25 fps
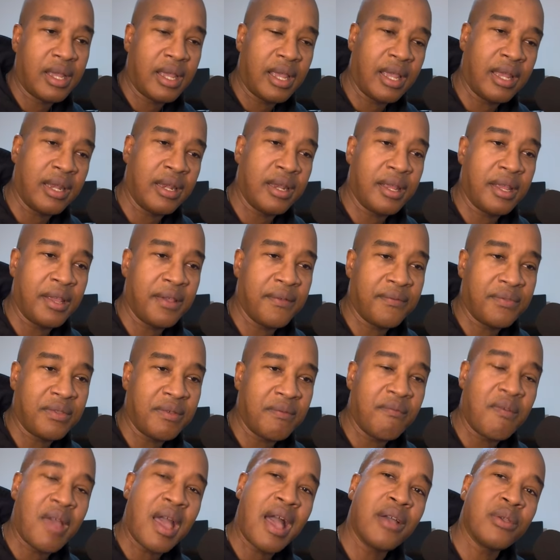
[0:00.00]
And if
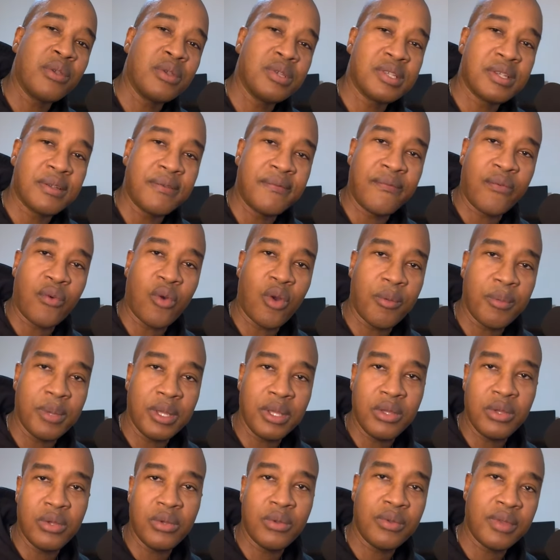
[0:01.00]
the value is
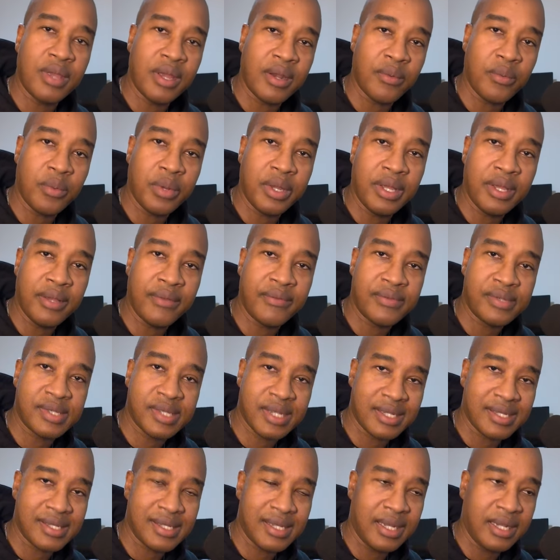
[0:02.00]
informing you, then we've
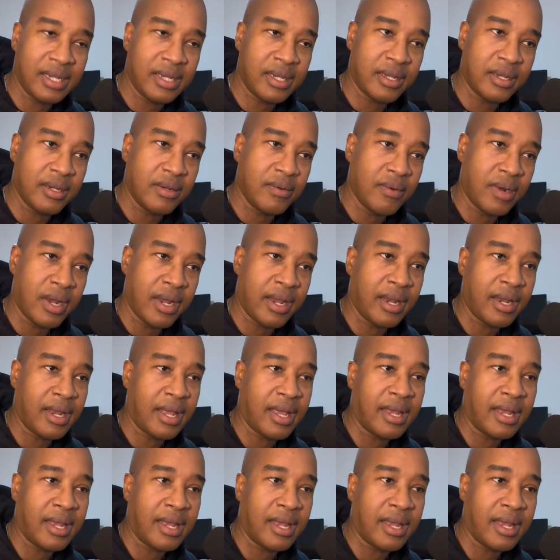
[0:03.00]
succeeded, right?